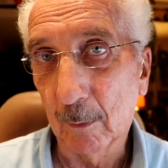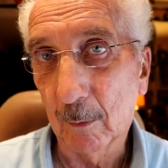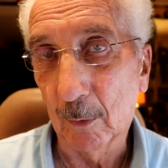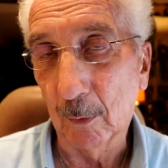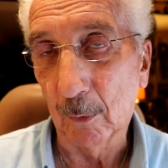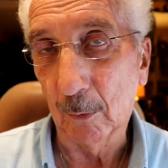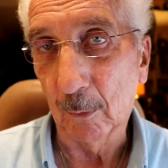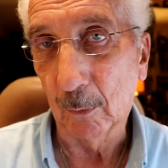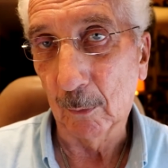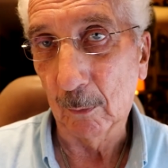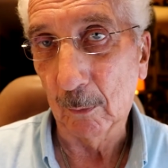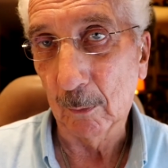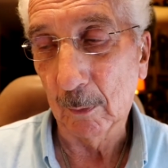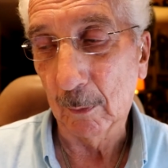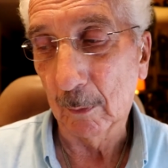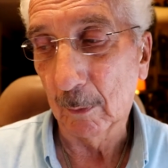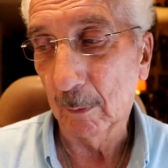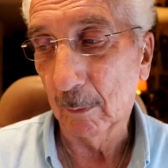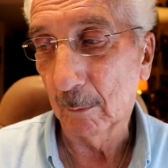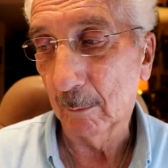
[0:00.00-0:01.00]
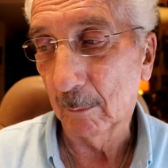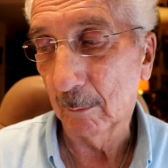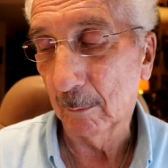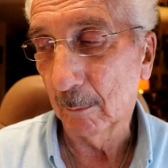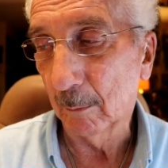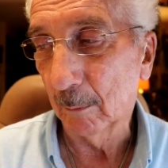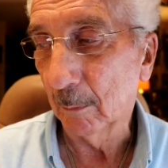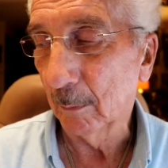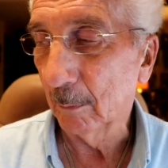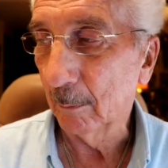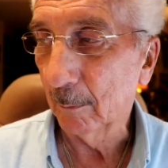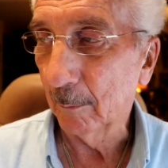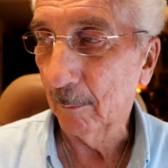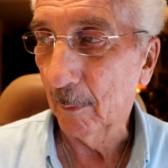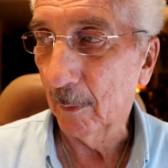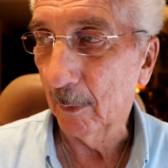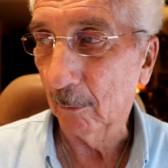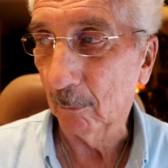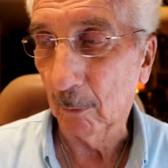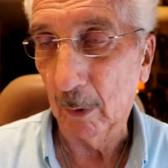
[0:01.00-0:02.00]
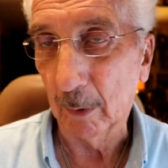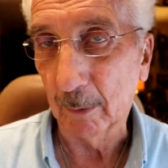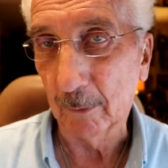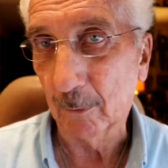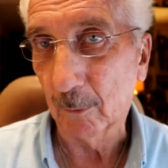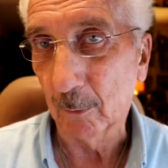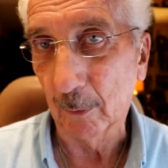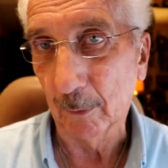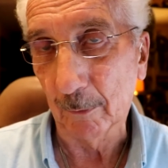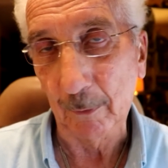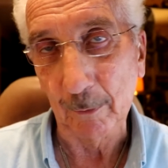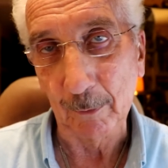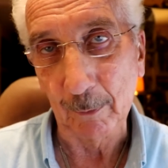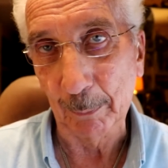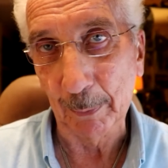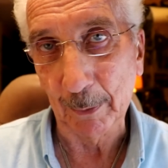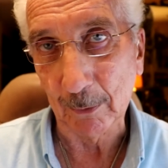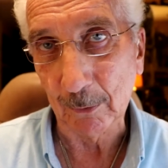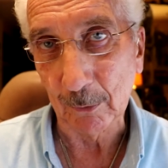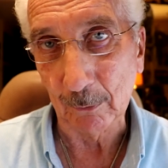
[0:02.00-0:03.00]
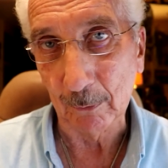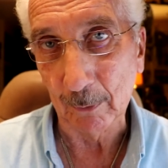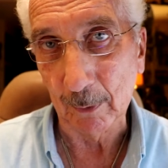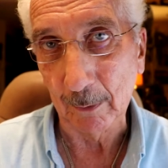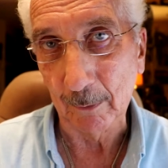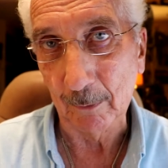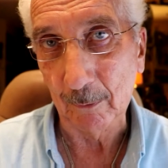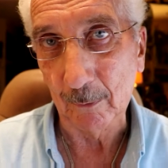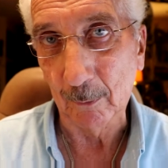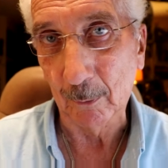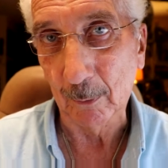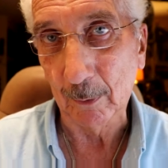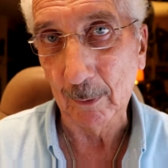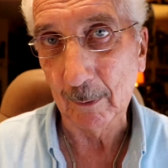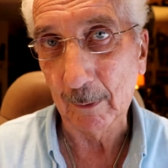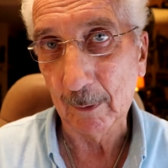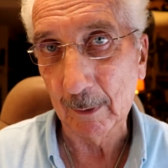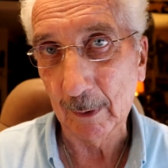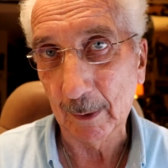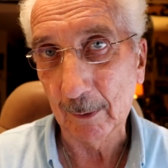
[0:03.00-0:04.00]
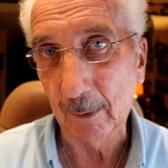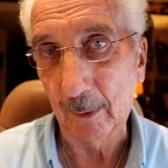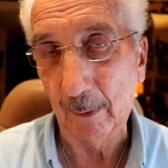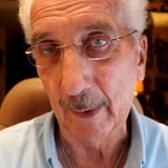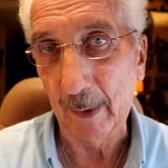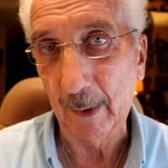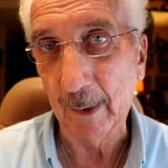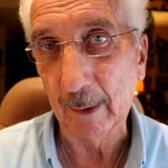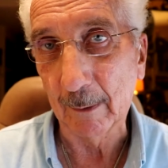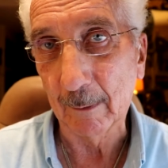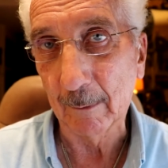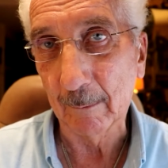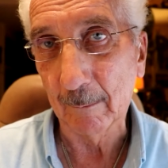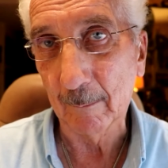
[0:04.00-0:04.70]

to Rod Stewart. There's a picture of Rod Stewart. Click on that